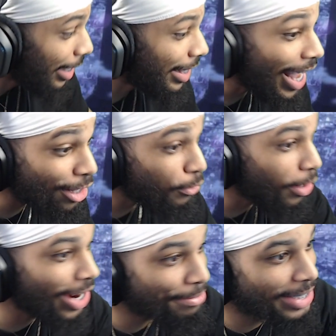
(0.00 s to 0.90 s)
That's
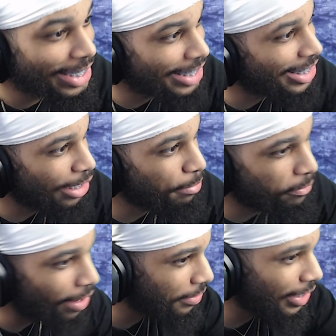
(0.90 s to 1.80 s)
where I've seen this shit
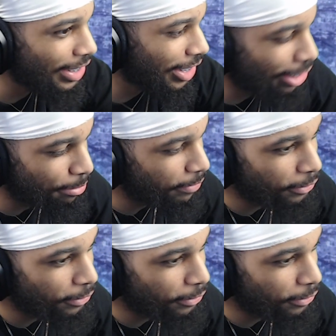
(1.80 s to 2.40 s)
before. I've seen this shit before.